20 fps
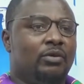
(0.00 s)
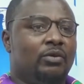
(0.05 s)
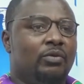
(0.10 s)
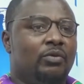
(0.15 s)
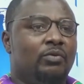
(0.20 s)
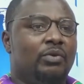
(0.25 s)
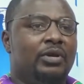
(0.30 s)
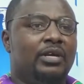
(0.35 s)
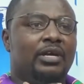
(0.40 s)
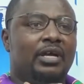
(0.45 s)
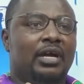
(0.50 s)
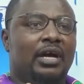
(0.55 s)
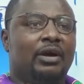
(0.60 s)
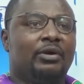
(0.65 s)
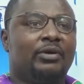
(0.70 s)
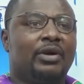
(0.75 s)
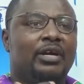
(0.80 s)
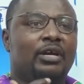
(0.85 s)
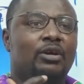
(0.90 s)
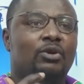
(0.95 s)
We are
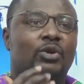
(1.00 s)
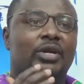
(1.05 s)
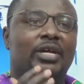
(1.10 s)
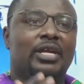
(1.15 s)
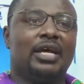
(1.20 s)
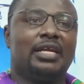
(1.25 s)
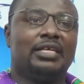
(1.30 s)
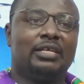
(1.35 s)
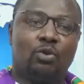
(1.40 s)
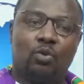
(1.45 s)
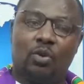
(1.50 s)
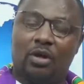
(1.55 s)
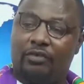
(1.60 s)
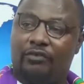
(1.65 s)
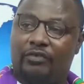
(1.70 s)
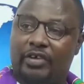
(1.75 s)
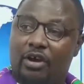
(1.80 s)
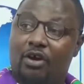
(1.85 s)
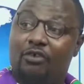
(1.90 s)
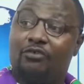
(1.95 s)
rather looking at the
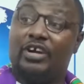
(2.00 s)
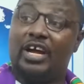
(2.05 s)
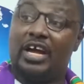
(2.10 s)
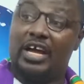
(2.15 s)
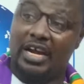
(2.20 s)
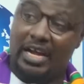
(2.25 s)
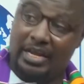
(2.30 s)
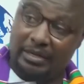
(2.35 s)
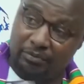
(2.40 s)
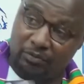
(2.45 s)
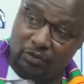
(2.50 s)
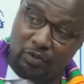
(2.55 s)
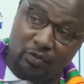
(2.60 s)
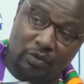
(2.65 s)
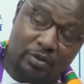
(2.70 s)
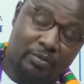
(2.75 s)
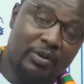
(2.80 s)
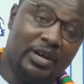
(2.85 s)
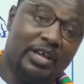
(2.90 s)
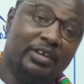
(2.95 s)
welfare of Ghana.
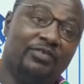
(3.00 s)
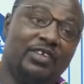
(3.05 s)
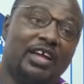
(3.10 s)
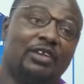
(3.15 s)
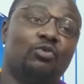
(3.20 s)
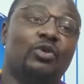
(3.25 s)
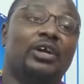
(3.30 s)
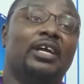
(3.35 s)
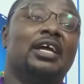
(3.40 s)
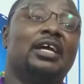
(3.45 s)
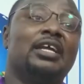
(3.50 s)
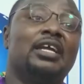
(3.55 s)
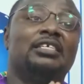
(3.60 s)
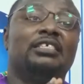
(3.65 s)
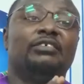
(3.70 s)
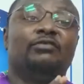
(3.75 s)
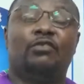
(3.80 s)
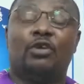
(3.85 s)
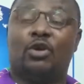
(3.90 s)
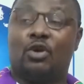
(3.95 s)
We believe that when Ghana
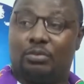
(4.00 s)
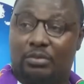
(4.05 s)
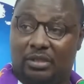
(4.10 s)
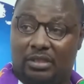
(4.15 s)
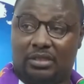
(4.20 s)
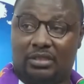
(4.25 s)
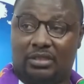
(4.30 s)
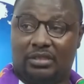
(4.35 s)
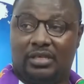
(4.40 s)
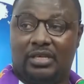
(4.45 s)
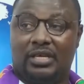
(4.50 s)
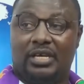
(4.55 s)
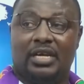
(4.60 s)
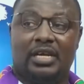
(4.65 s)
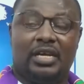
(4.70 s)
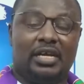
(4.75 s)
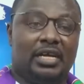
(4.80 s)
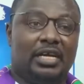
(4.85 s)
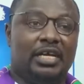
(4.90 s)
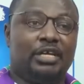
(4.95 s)
develops,
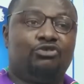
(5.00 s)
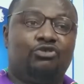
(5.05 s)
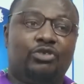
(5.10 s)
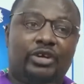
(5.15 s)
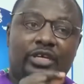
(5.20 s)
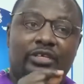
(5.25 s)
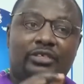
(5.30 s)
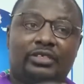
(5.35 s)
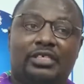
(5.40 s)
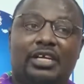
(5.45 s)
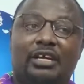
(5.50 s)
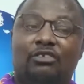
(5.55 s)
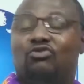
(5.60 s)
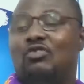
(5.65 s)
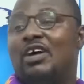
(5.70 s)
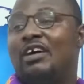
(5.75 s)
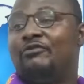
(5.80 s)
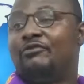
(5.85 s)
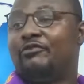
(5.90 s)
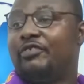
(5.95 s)
it trickles down to
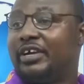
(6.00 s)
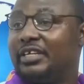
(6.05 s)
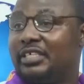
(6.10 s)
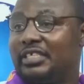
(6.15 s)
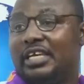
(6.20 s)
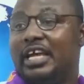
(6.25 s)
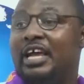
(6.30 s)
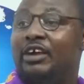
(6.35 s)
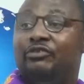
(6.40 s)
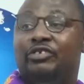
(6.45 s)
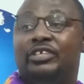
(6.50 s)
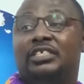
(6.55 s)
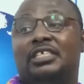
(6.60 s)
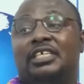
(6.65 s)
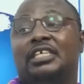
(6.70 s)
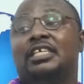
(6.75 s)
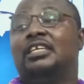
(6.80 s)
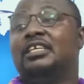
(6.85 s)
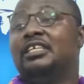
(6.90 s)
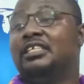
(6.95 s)
affect every
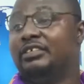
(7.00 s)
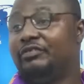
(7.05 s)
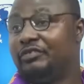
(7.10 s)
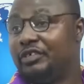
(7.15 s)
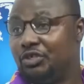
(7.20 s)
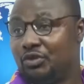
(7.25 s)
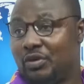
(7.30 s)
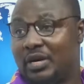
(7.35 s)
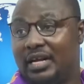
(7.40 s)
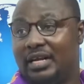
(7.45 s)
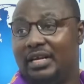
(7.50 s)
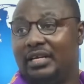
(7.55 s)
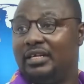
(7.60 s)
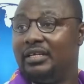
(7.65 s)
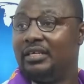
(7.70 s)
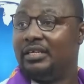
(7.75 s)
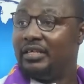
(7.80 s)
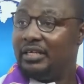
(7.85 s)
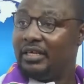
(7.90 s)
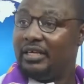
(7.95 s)
single individual
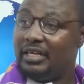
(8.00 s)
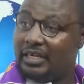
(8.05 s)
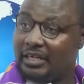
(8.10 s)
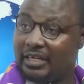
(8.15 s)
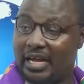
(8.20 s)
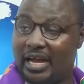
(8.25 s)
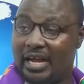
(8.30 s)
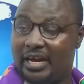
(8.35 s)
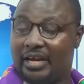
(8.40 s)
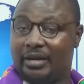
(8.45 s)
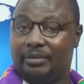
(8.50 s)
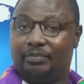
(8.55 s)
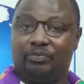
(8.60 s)
in Ghana.